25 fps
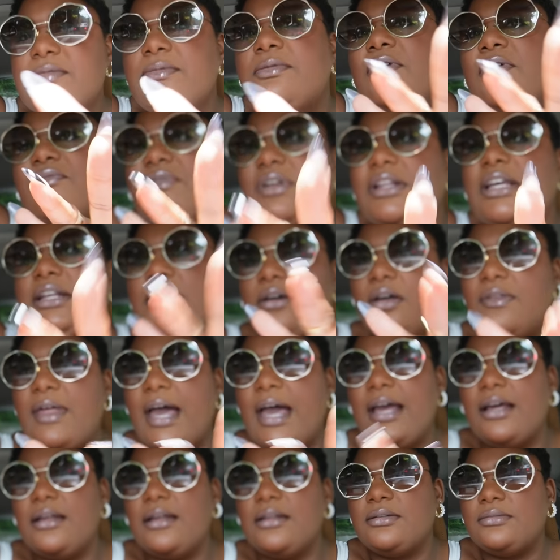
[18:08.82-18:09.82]
people don't really know
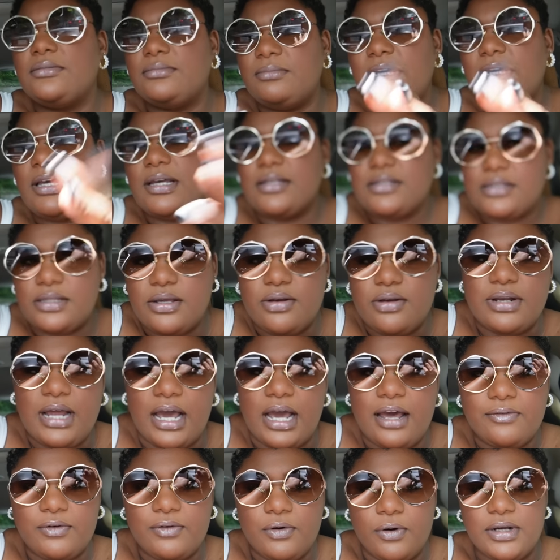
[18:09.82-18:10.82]
that, because they're
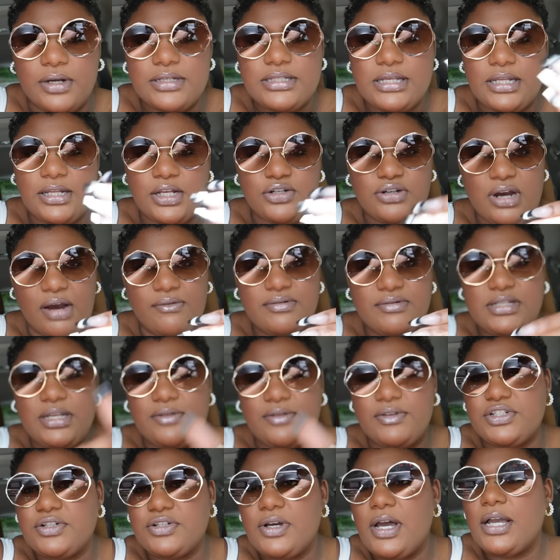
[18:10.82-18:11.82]
not, of course, in the driver's seat
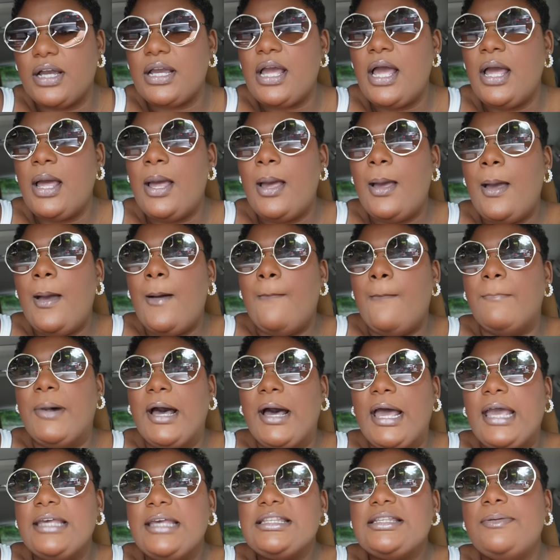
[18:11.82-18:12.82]
of the truck.
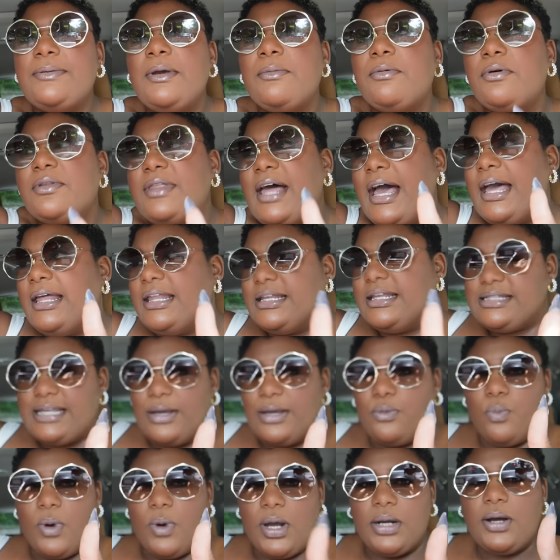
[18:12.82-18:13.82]
But it's the people that, it's
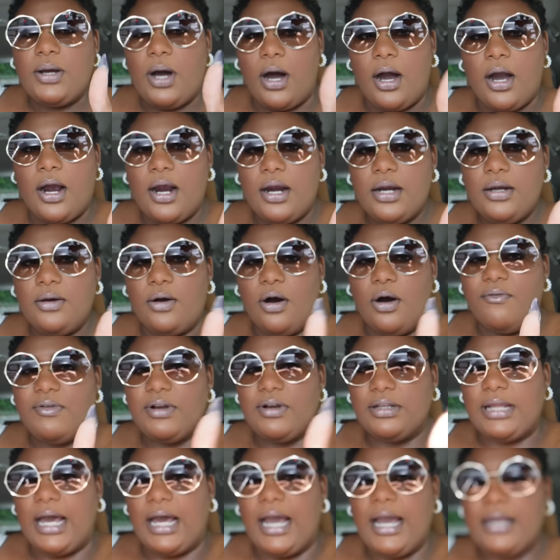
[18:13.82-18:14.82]
like one car over
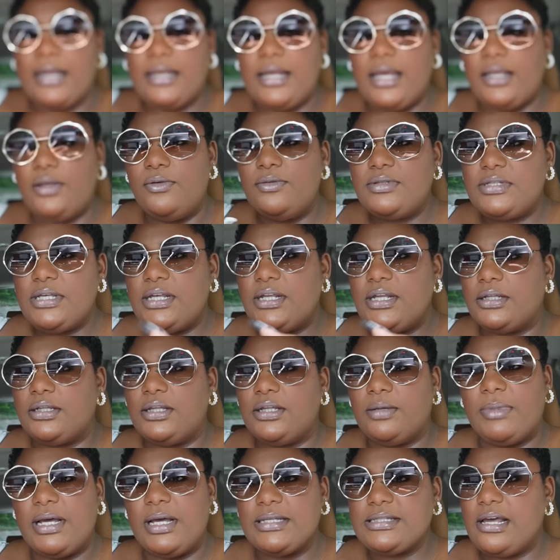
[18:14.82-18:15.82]
the line, and you see
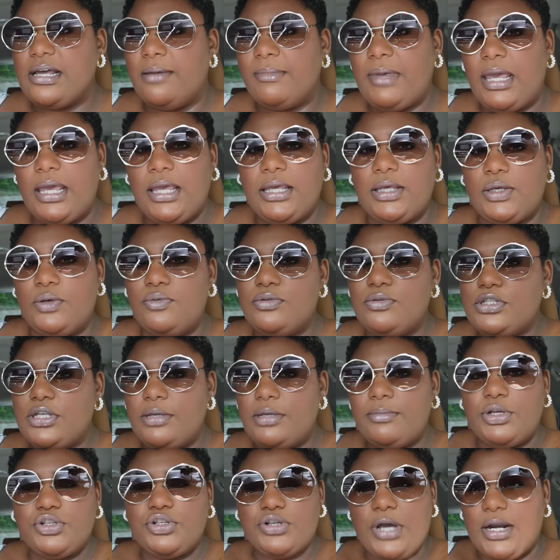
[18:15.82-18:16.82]
the bus coming, you see
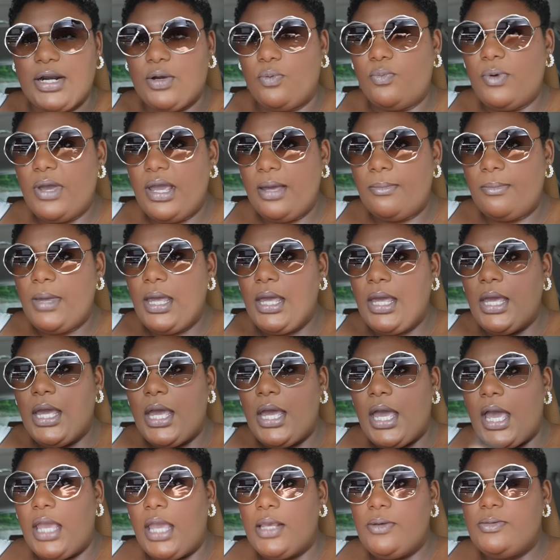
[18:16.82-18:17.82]
me trying to whip,
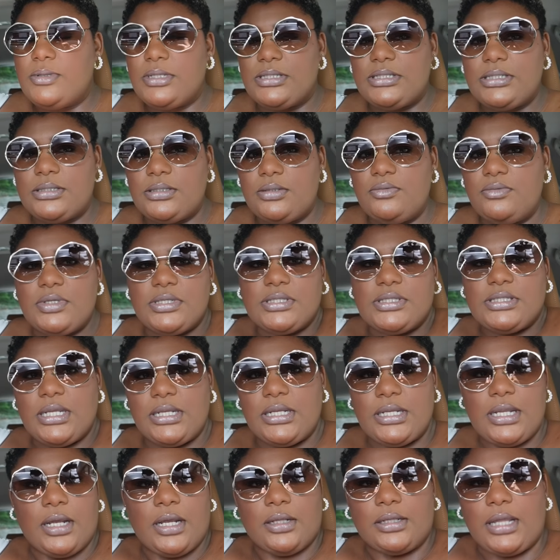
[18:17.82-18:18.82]
and you just
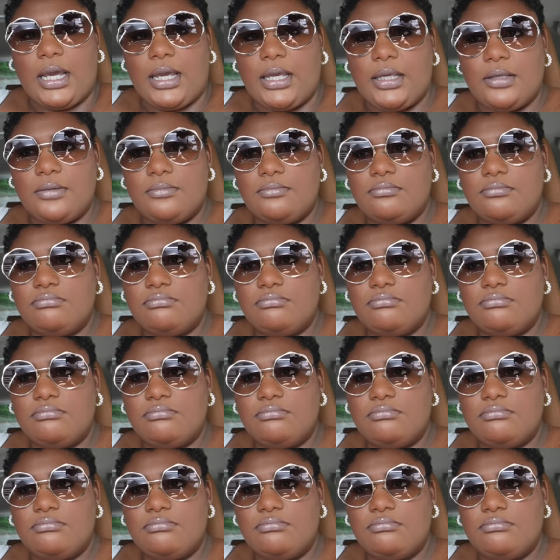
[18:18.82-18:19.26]
sitting there, like,